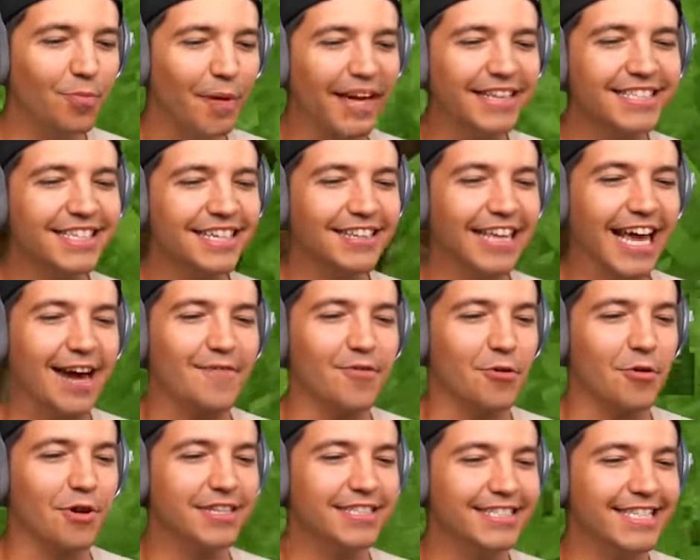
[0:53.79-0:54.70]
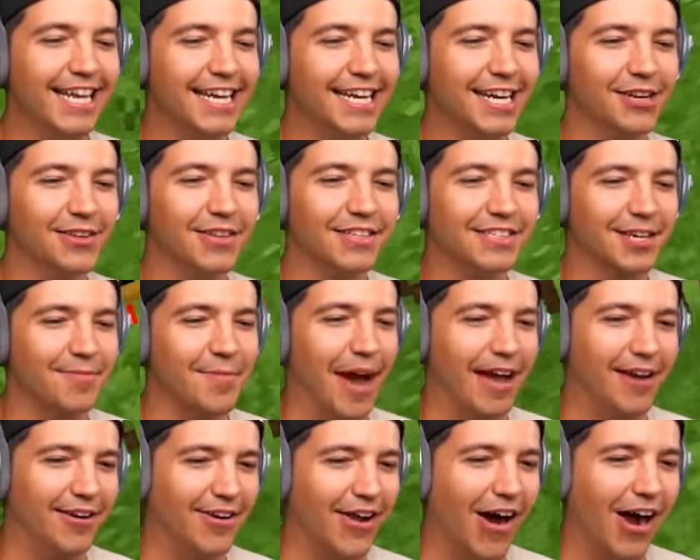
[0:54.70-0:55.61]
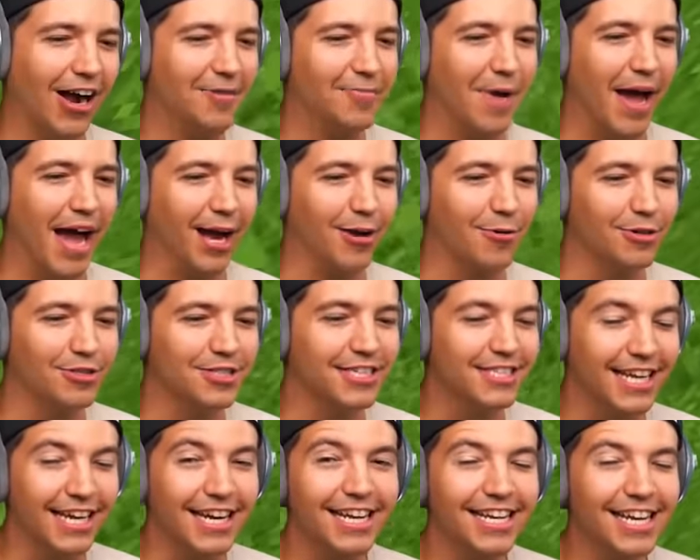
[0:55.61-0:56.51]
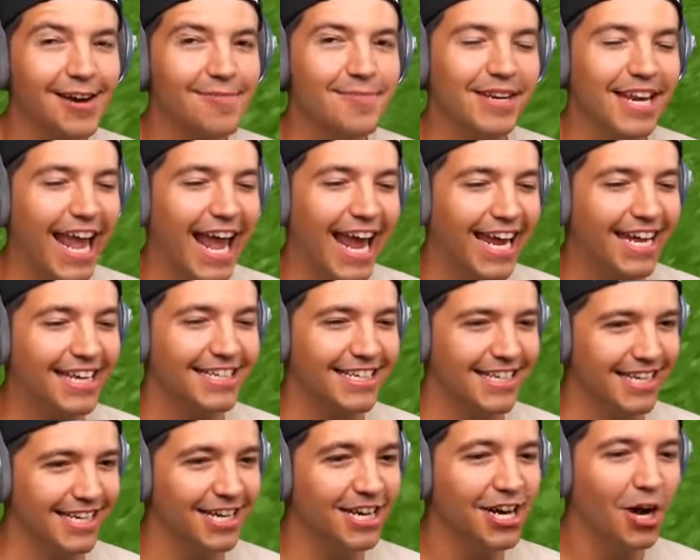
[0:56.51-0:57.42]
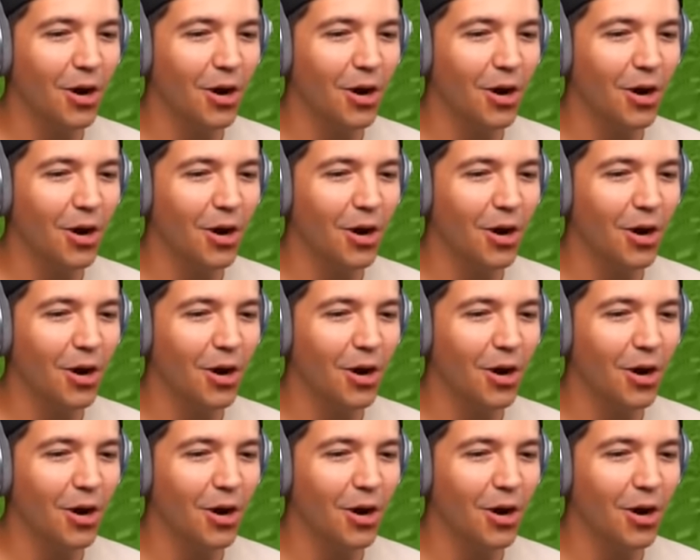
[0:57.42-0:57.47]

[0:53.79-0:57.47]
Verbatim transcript: basically have a ridiculous amount of knockback, which is gonna come in handy